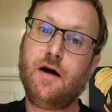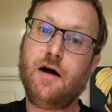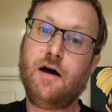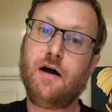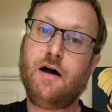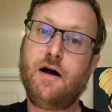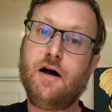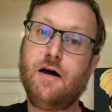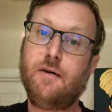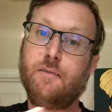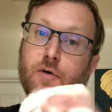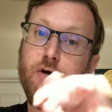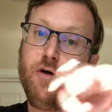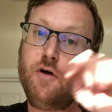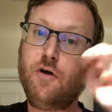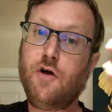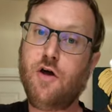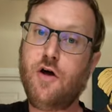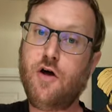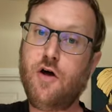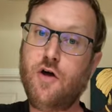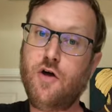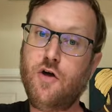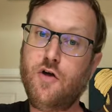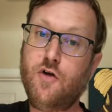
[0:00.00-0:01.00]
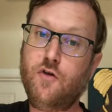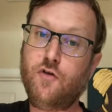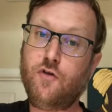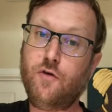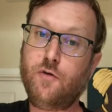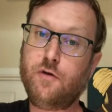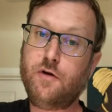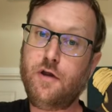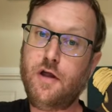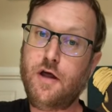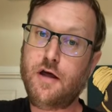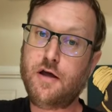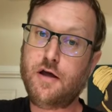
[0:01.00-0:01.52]
Um, so
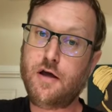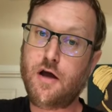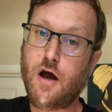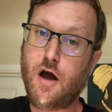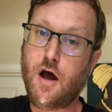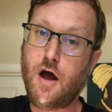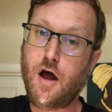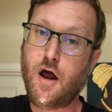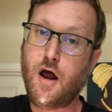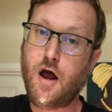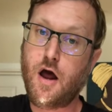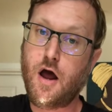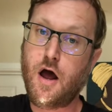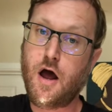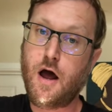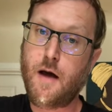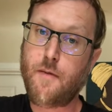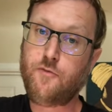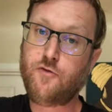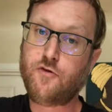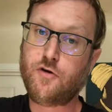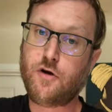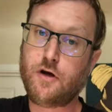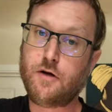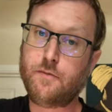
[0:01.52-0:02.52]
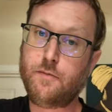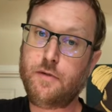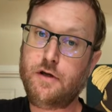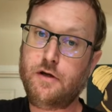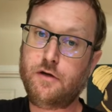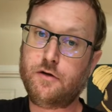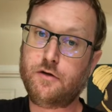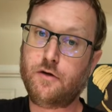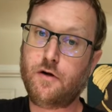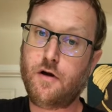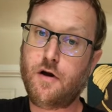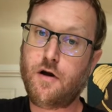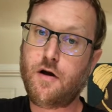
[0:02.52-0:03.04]
today, I'm chugging a
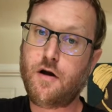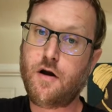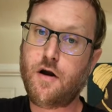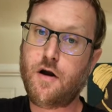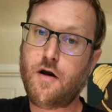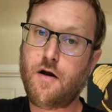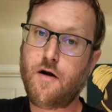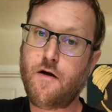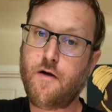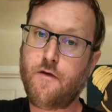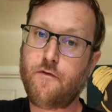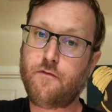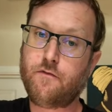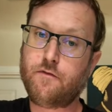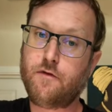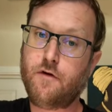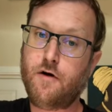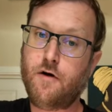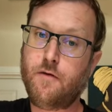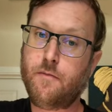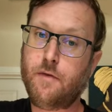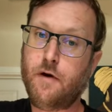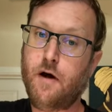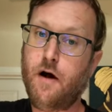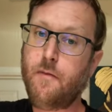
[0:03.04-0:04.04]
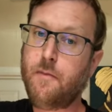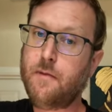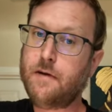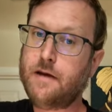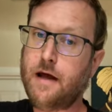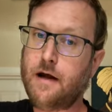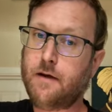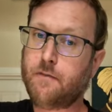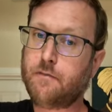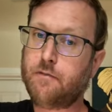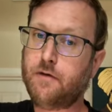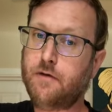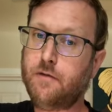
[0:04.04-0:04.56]
beer from
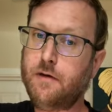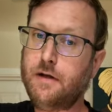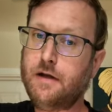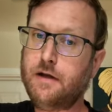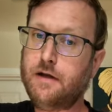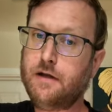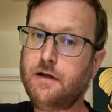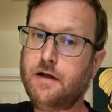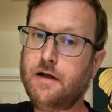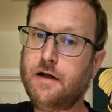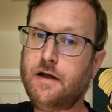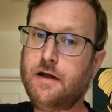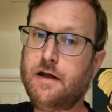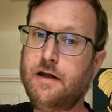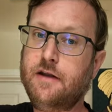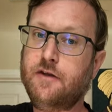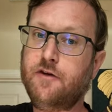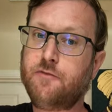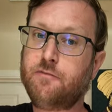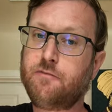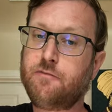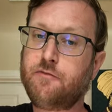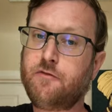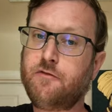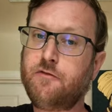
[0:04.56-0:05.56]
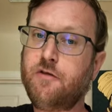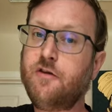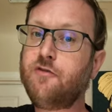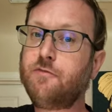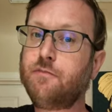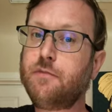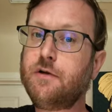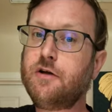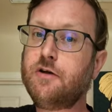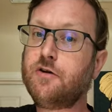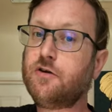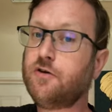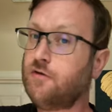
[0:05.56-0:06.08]
Almanac Brewing. It's
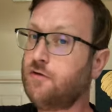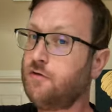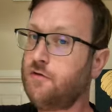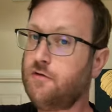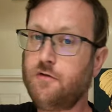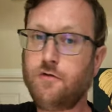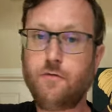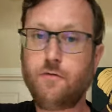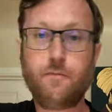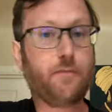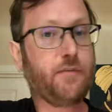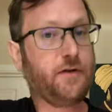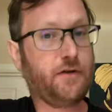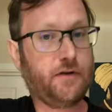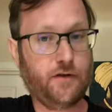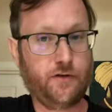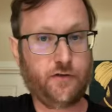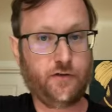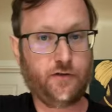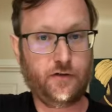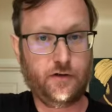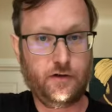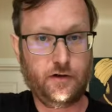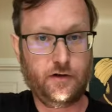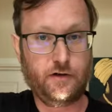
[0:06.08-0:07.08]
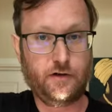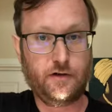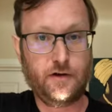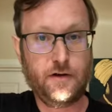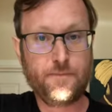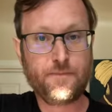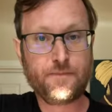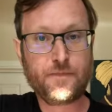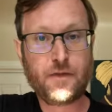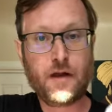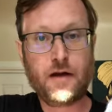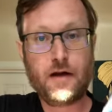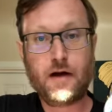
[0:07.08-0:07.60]
Crispy Grrrl Pilsner,
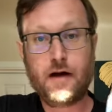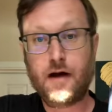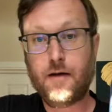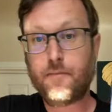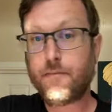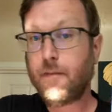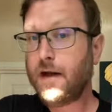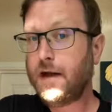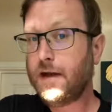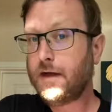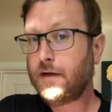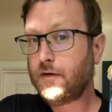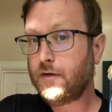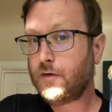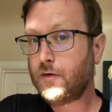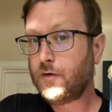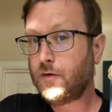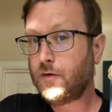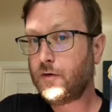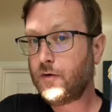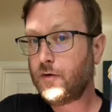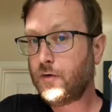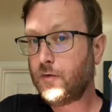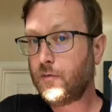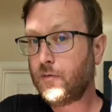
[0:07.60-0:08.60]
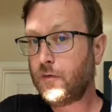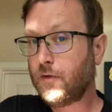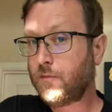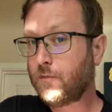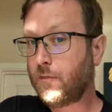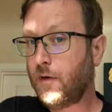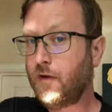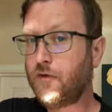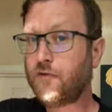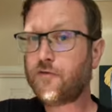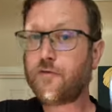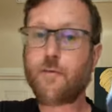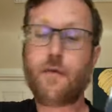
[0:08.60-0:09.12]
uh, made with
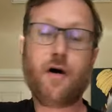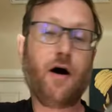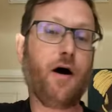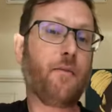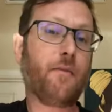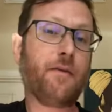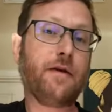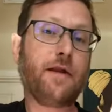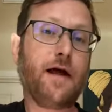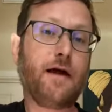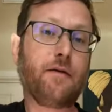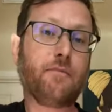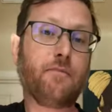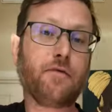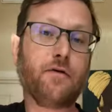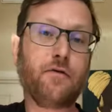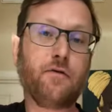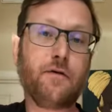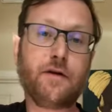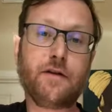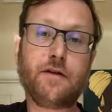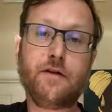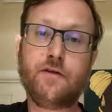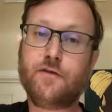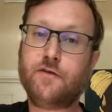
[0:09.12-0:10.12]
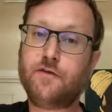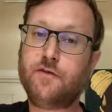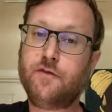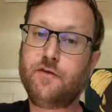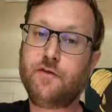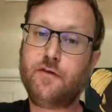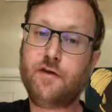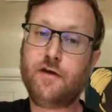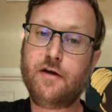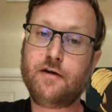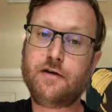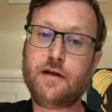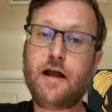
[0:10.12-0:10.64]
malts from Almanac Brewing. This is
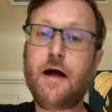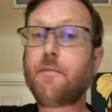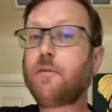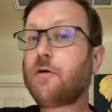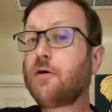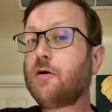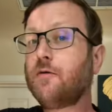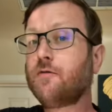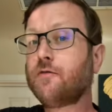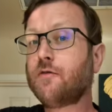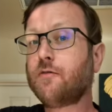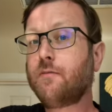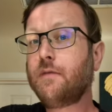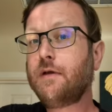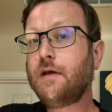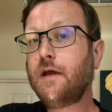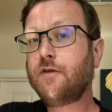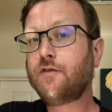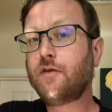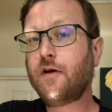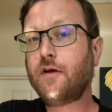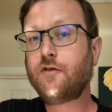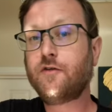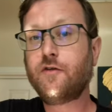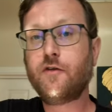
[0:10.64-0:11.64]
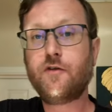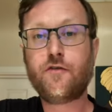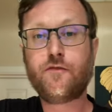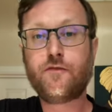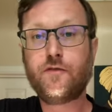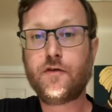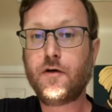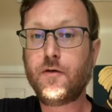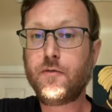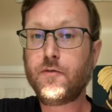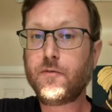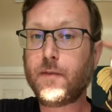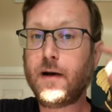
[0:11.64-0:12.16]
uh, topical for me as I just
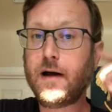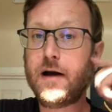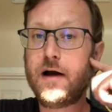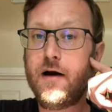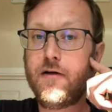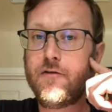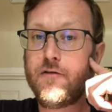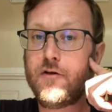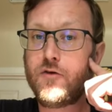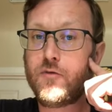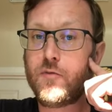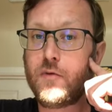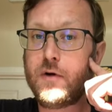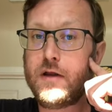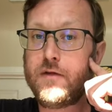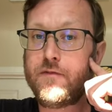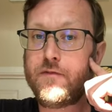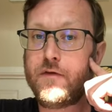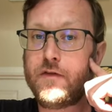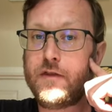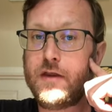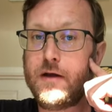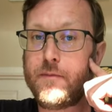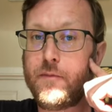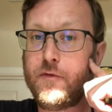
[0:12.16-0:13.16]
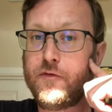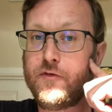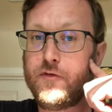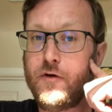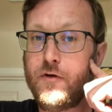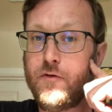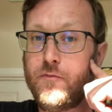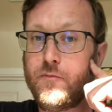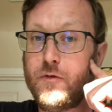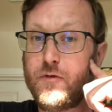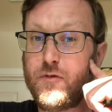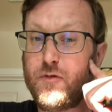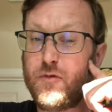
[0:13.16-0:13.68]
filmed my 125th episode,
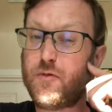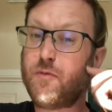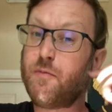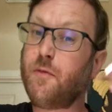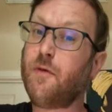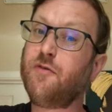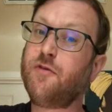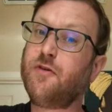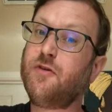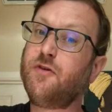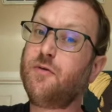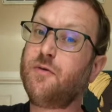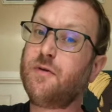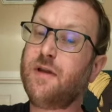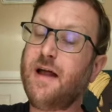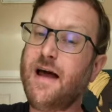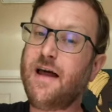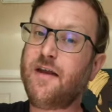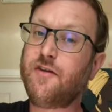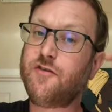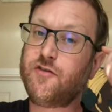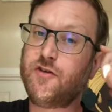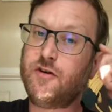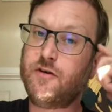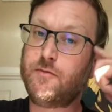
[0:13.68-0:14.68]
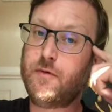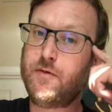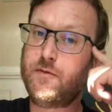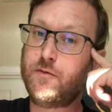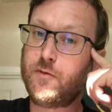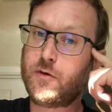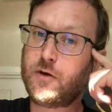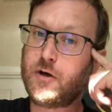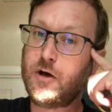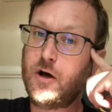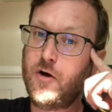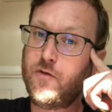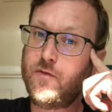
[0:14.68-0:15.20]
which we were supposed to do last year before
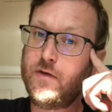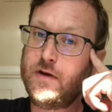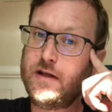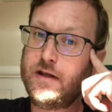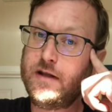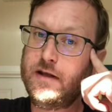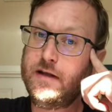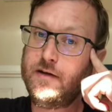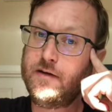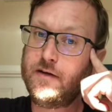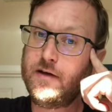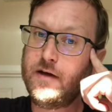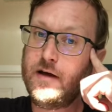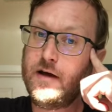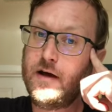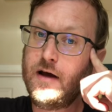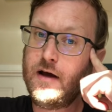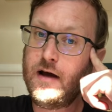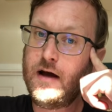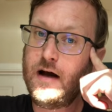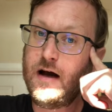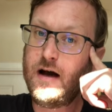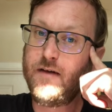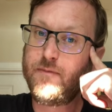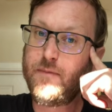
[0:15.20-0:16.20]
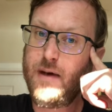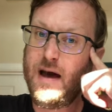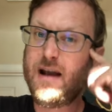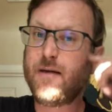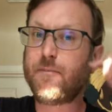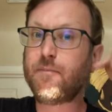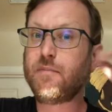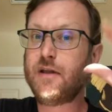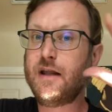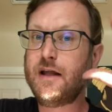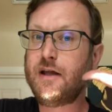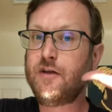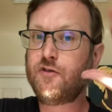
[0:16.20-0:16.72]
COVID hit. I've had a
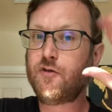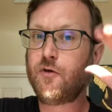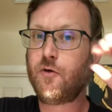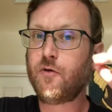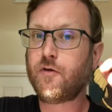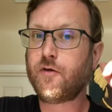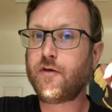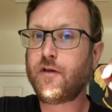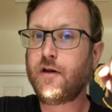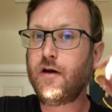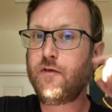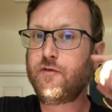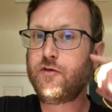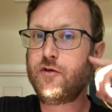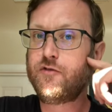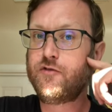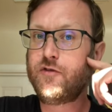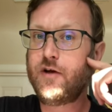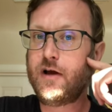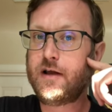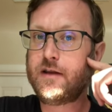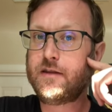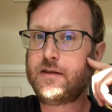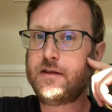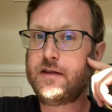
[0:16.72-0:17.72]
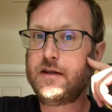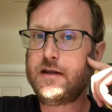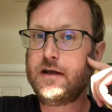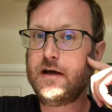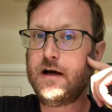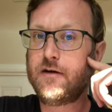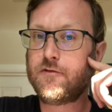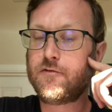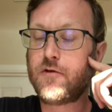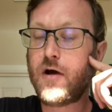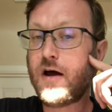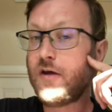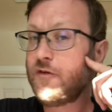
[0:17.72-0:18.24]
placeholder there. If you check the uh,
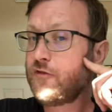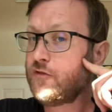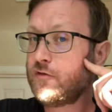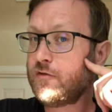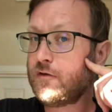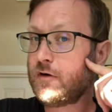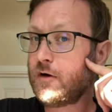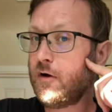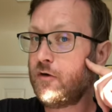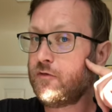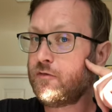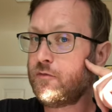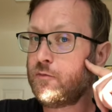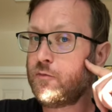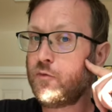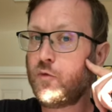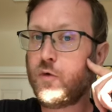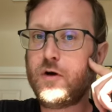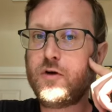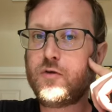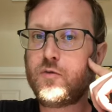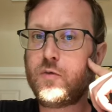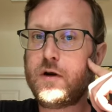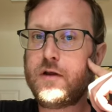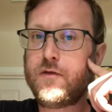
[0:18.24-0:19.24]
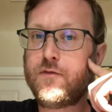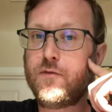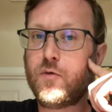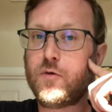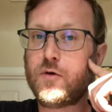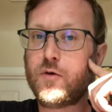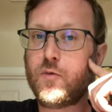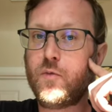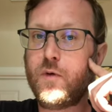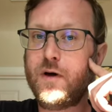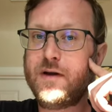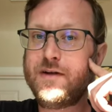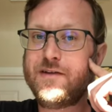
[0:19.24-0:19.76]
roster, it goes from 124 to
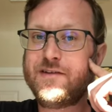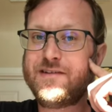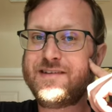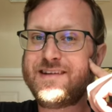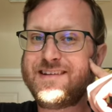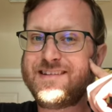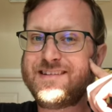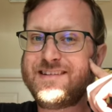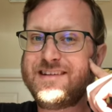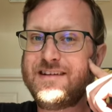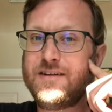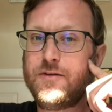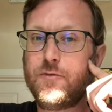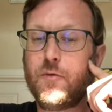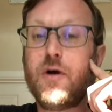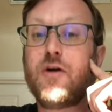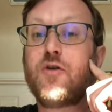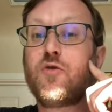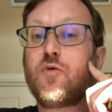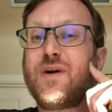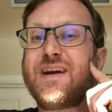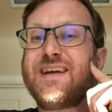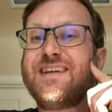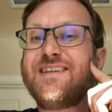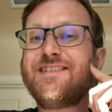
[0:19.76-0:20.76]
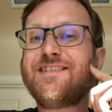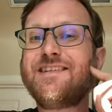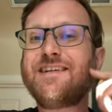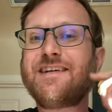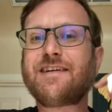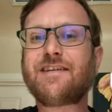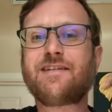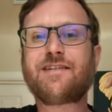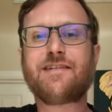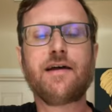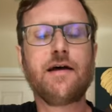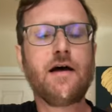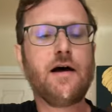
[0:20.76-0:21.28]

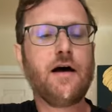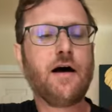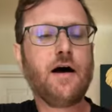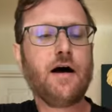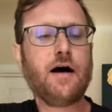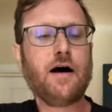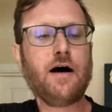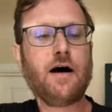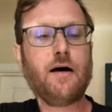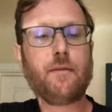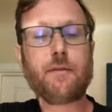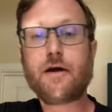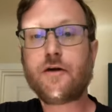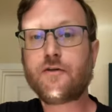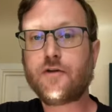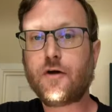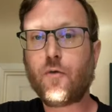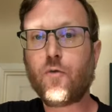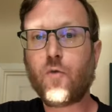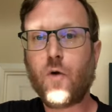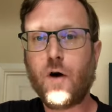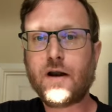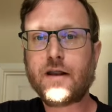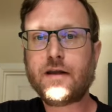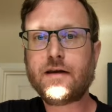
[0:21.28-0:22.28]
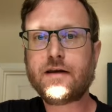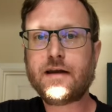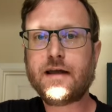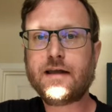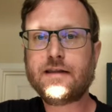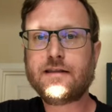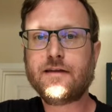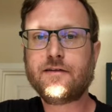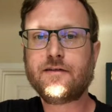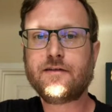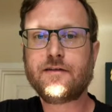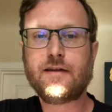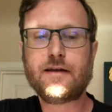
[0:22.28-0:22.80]
126 uh, because I wanted to get
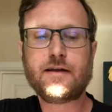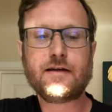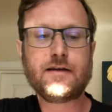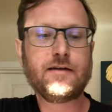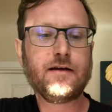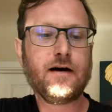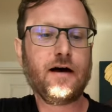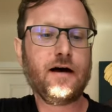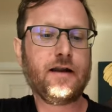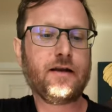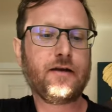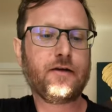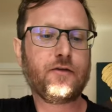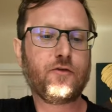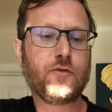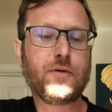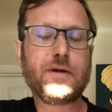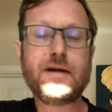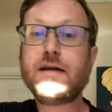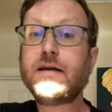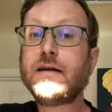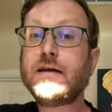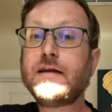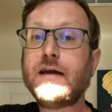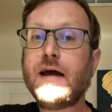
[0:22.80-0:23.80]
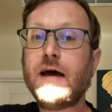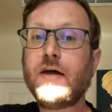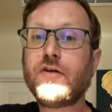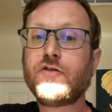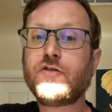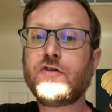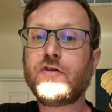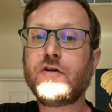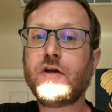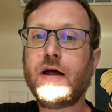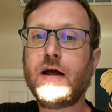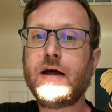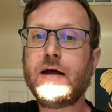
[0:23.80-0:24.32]
this thing done. So we did it
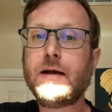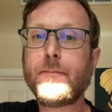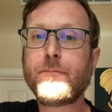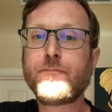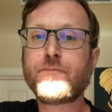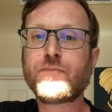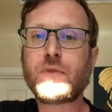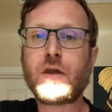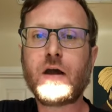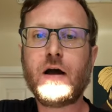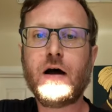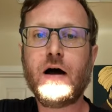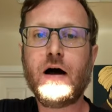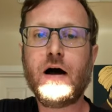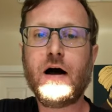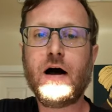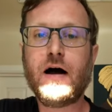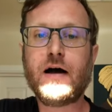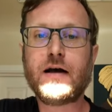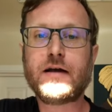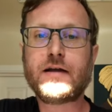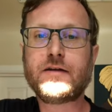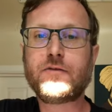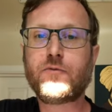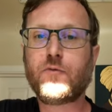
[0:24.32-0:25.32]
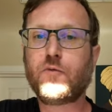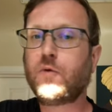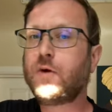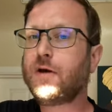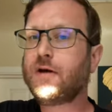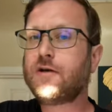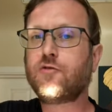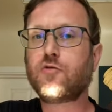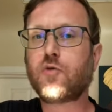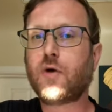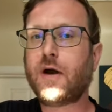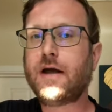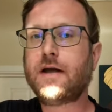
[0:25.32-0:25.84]
yesterday. It uh, went
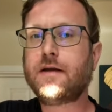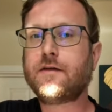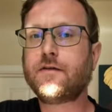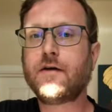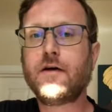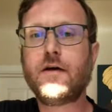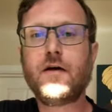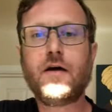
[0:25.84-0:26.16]
great.